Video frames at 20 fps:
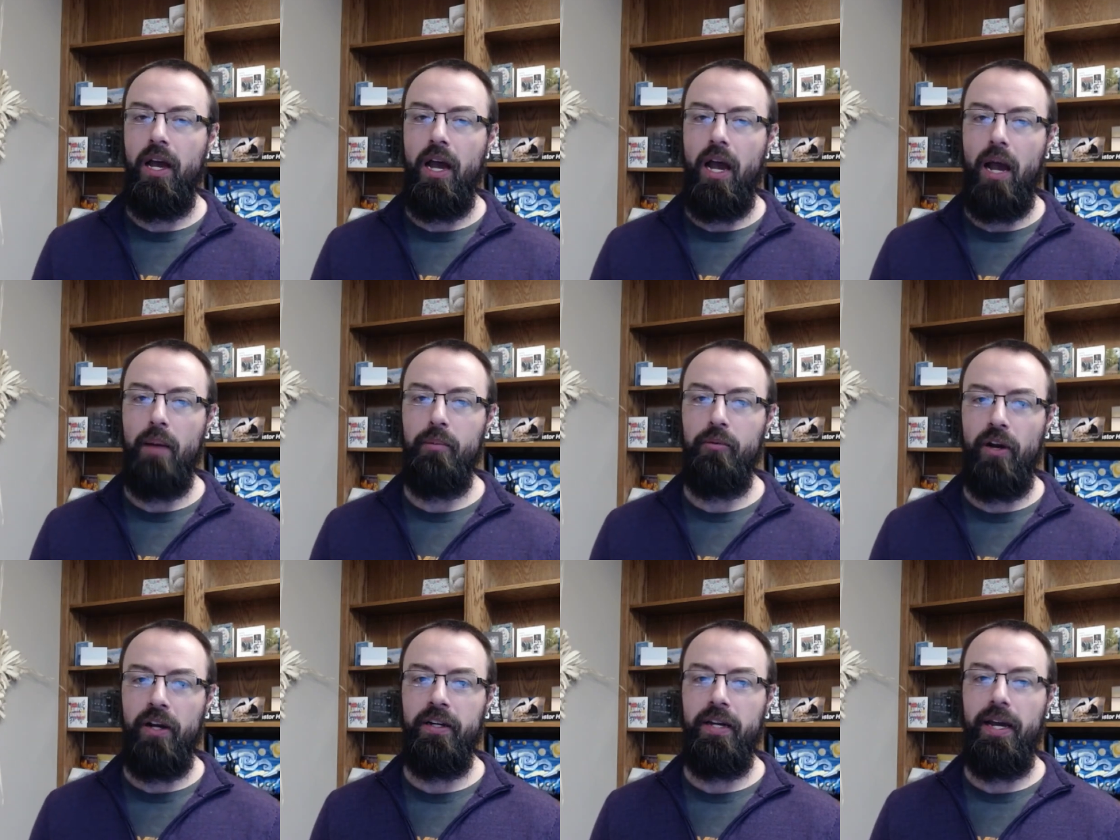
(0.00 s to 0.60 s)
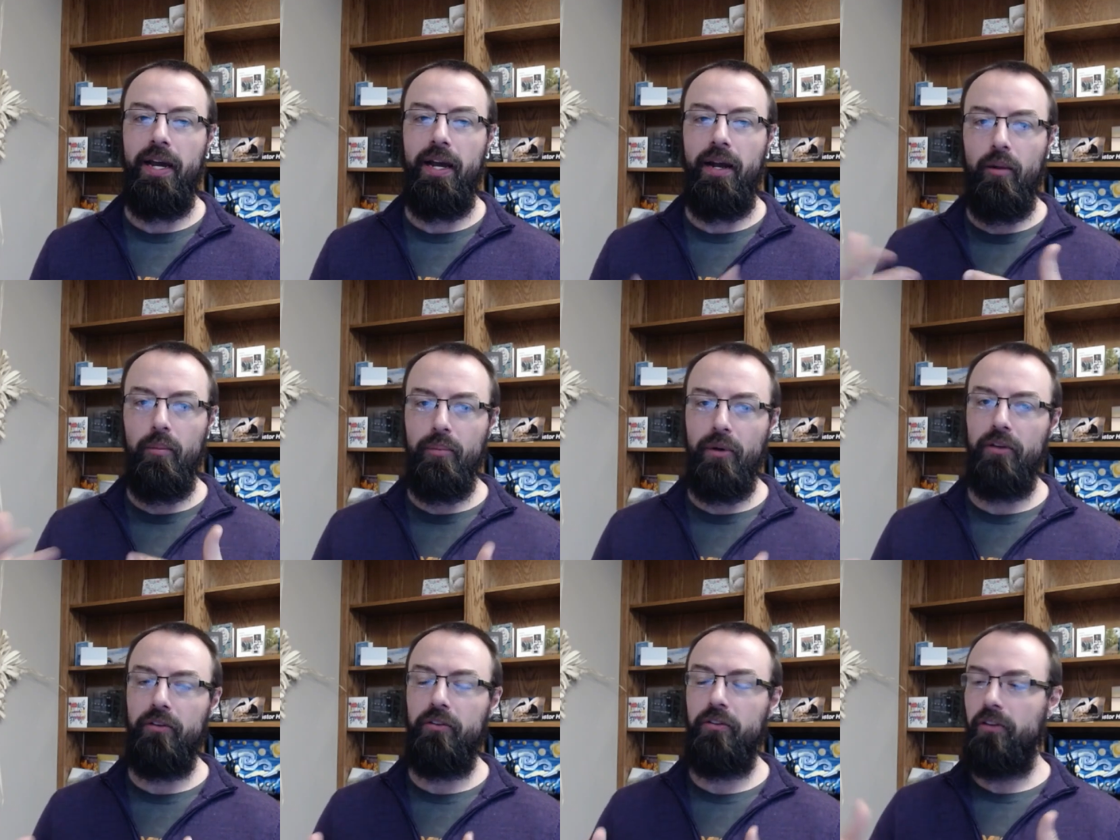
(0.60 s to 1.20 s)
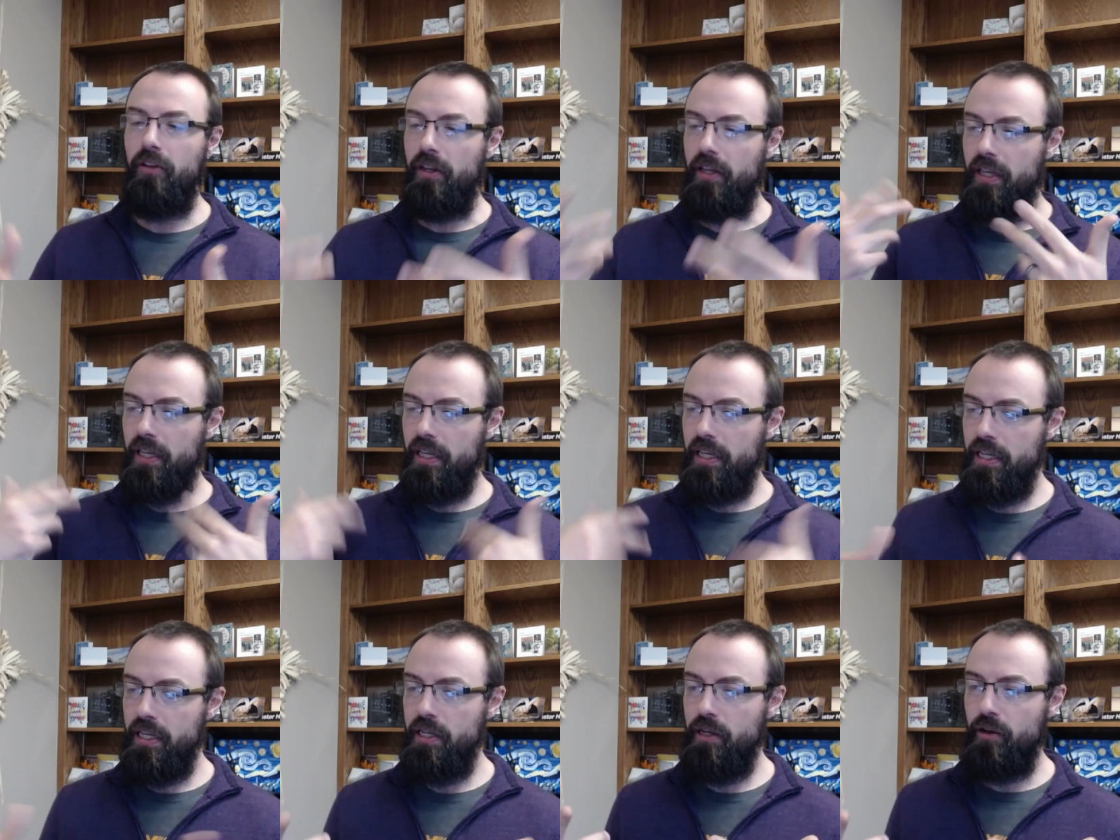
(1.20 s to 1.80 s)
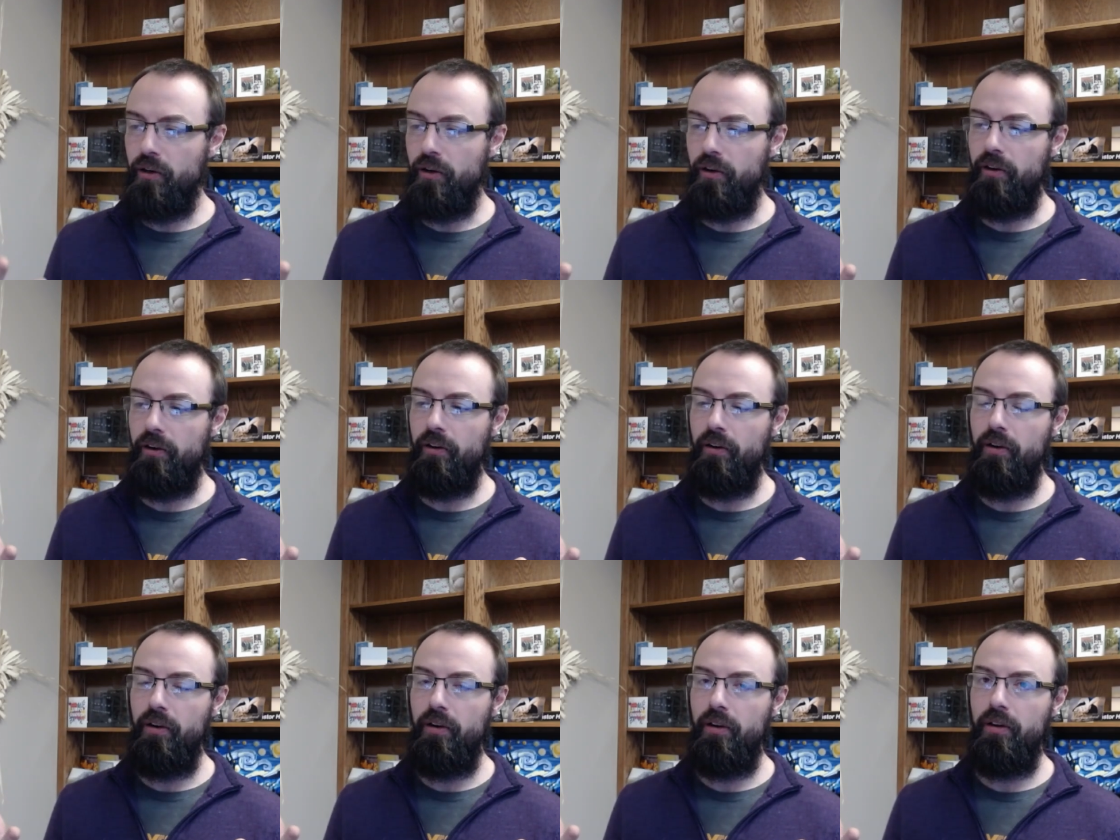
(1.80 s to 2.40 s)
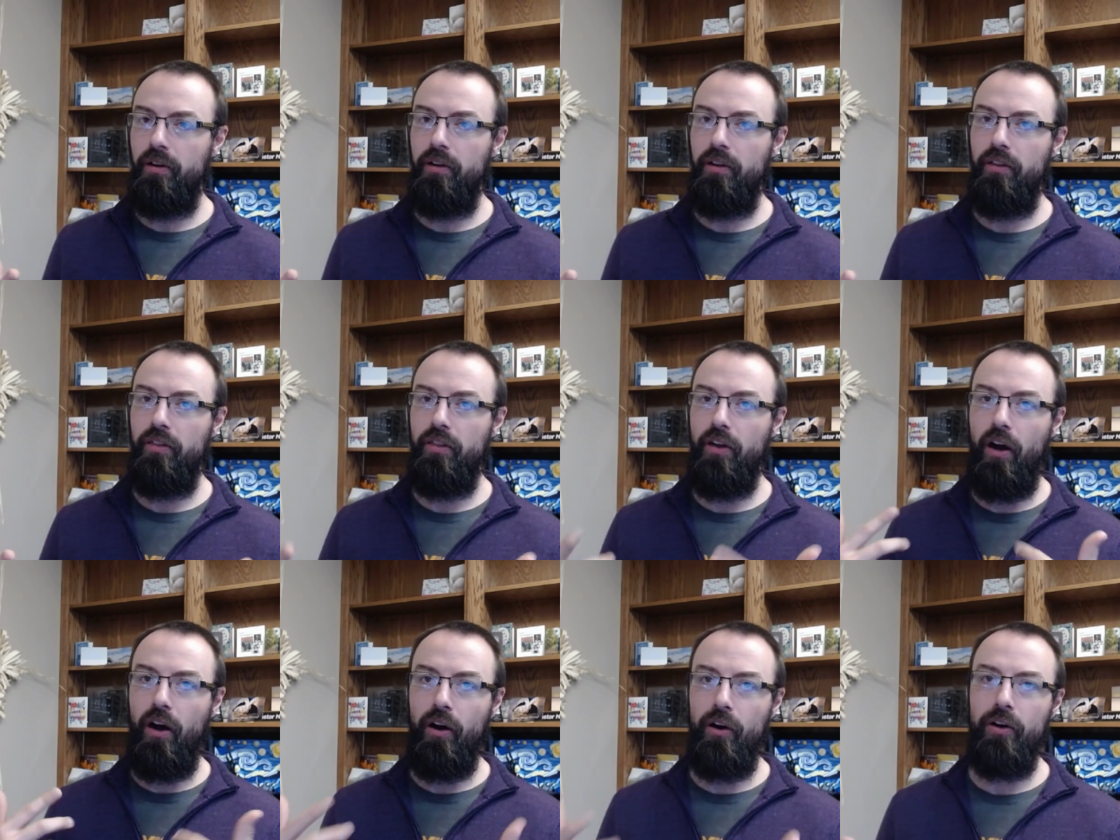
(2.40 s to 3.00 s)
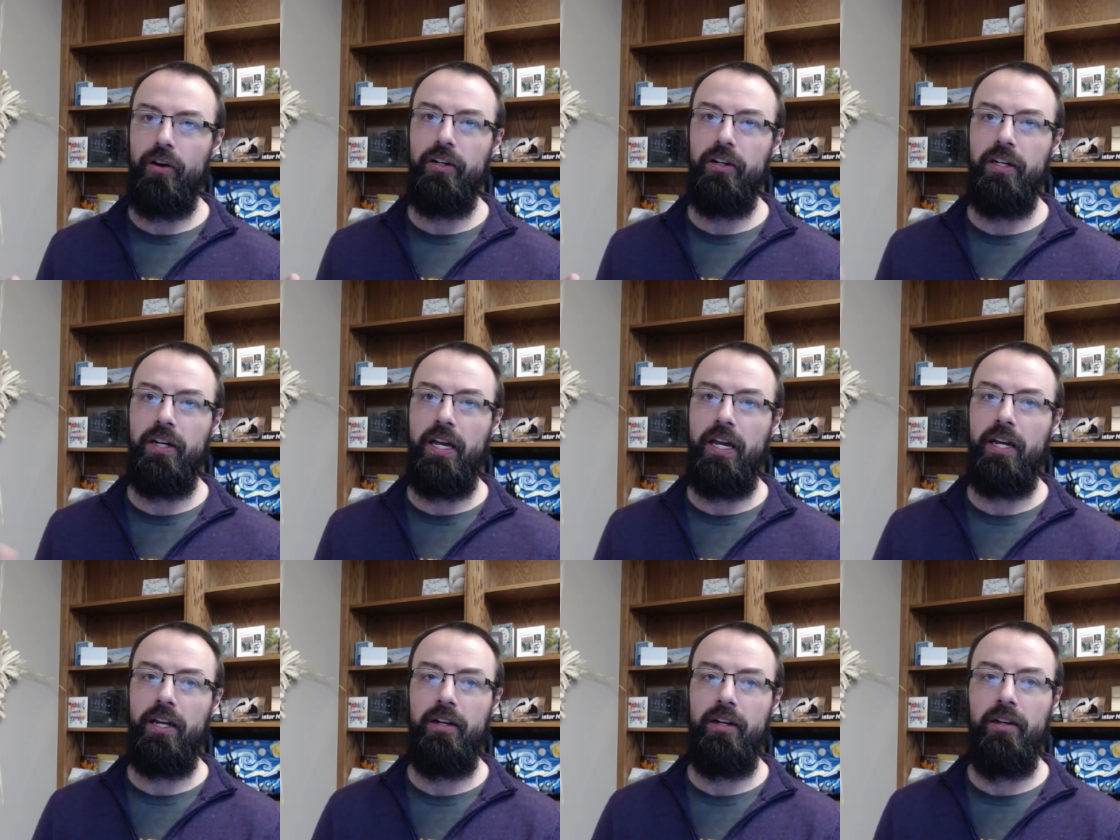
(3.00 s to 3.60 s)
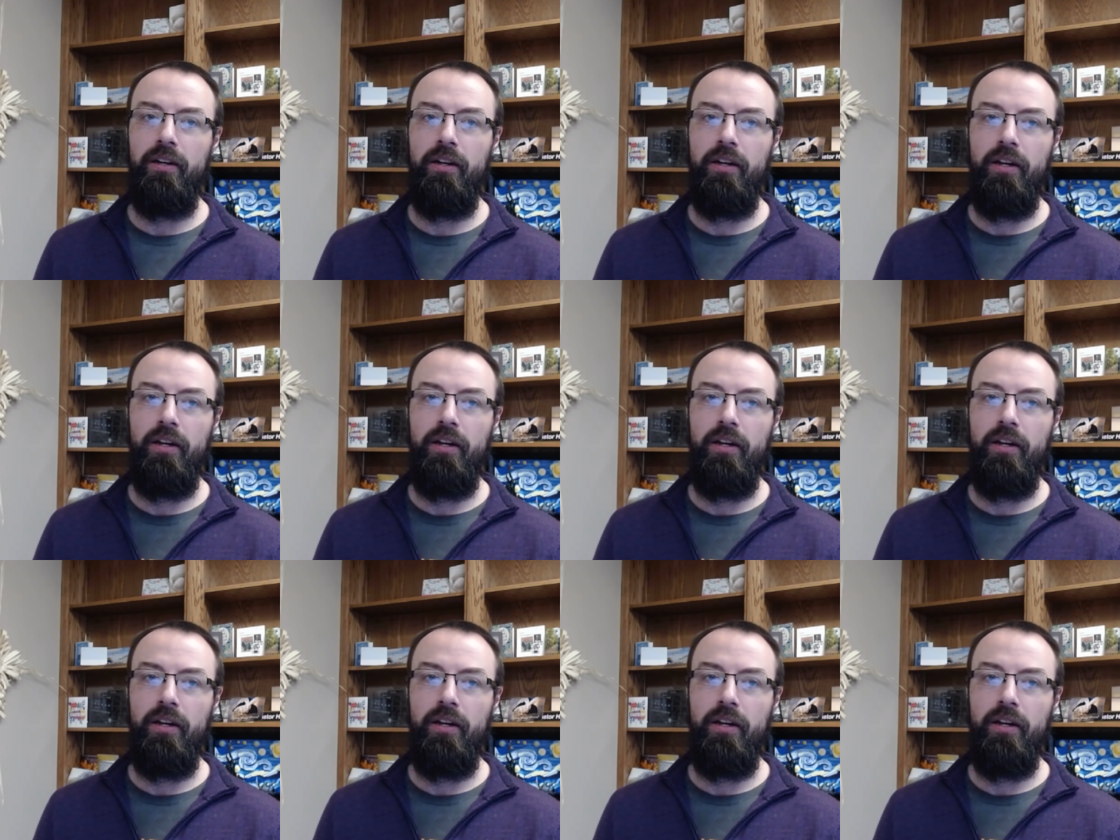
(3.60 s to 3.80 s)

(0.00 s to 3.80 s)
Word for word: I'm trying to help us to hear the hardening